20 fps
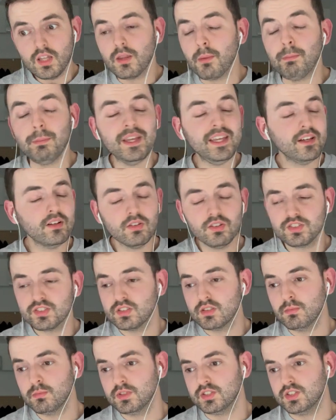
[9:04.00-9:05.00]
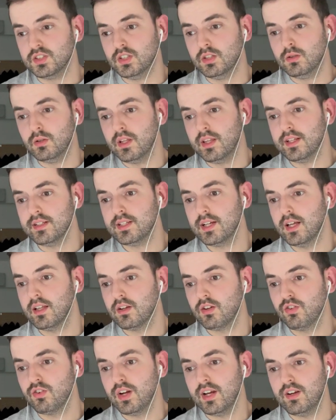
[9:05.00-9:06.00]
The Beatles at number 2, and then Tyler
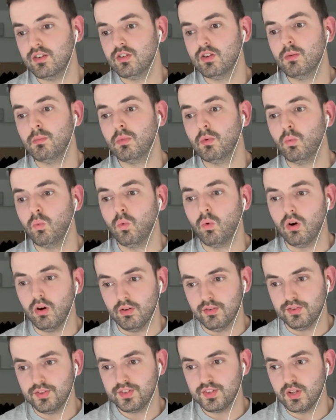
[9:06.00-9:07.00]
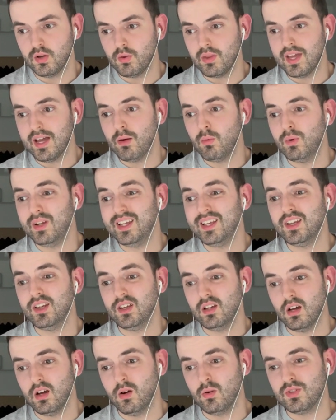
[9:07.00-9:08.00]
Creator at number 1. So there we
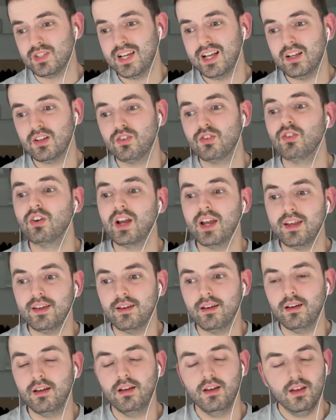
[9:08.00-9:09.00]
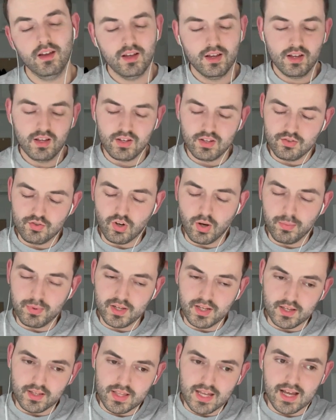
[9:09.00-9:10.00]
go. Tyler Creator
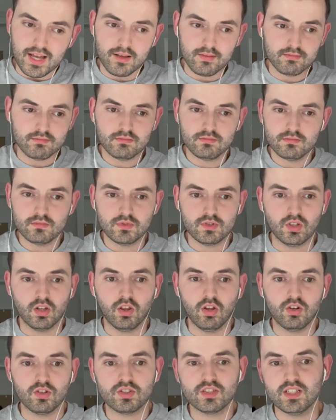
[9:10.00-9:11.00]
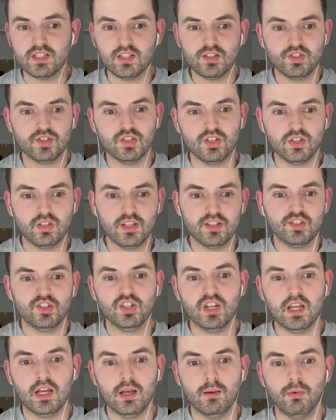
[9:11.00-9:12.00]
dropping that deluxe edition this
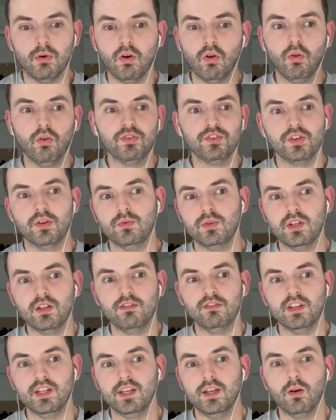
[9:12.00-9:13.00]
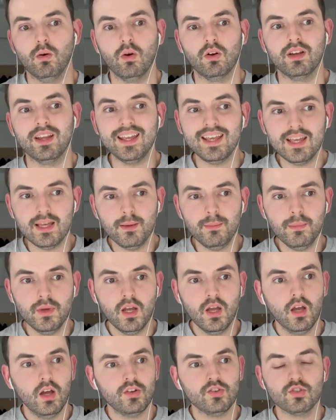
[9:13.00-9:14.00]
year, but also did a video on him.
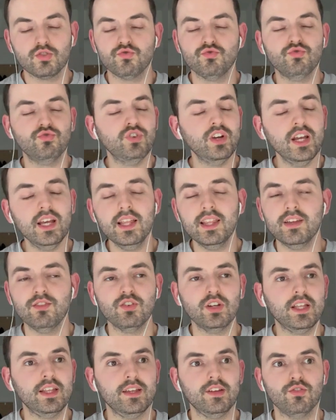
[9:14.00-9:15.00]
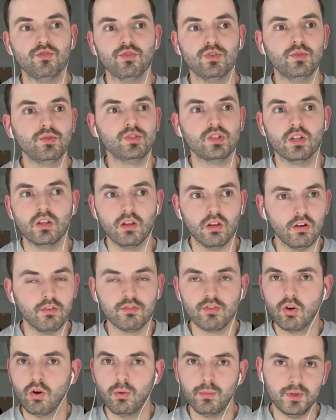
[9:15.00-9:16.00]
Just really, really grew to
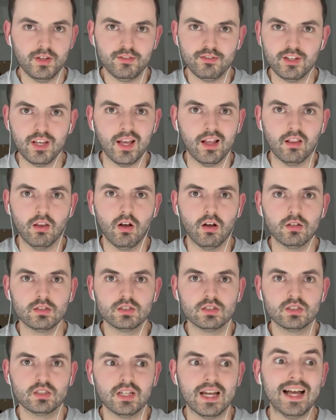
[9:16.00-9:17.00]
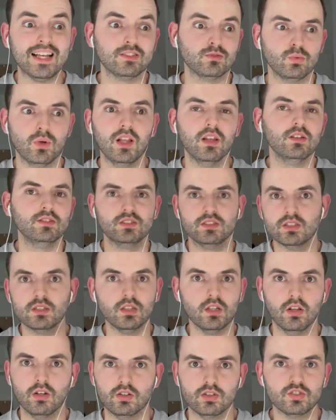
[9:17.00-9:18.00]
love Call Me If You Get Lost, as well as the
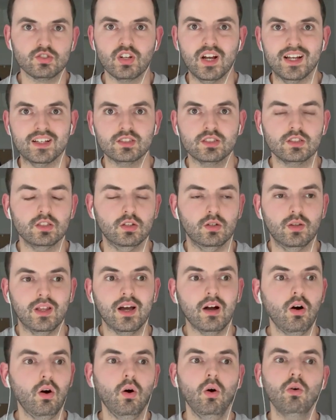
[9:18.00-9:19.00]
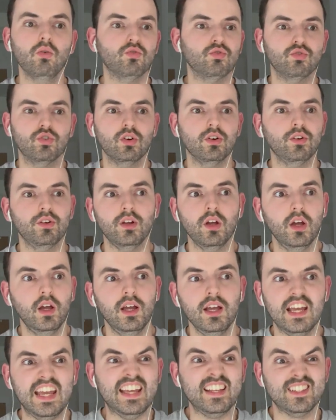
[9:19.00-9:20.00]
deluxe tracks too. That whole run
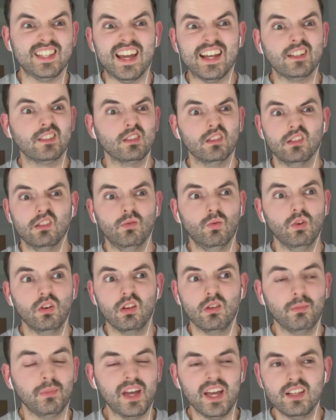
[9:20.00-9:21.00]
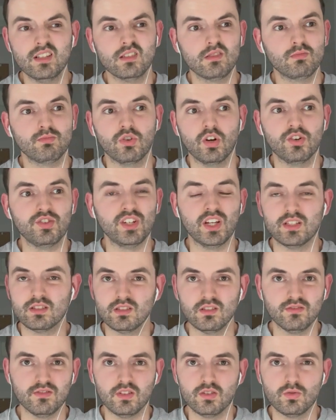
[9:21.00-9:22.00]
is excellent. One of the best
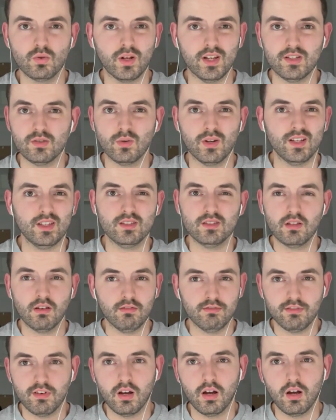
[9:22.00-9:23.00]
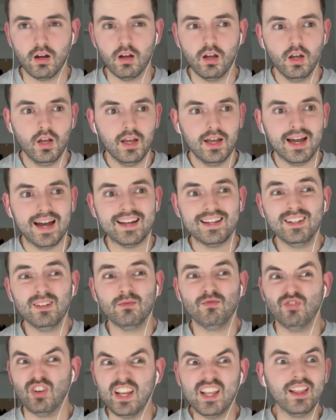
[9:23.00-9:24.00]
projects of the 2020 so far. I
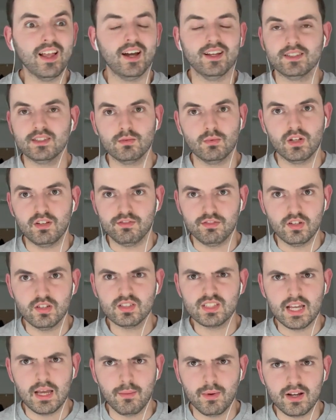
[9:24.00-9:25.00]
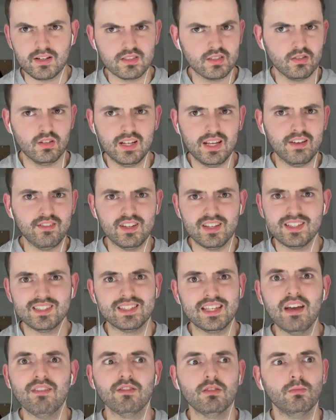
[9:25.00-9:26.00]
didn't realize it when it first came out, because I only gave it a
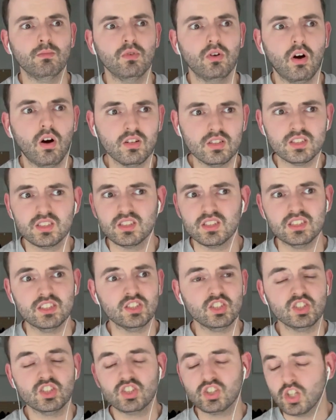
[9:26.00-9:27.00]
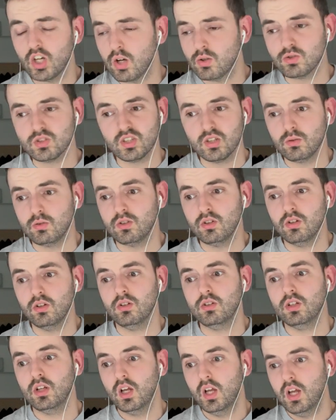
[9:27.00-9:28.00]
7, but honestly, so, so good.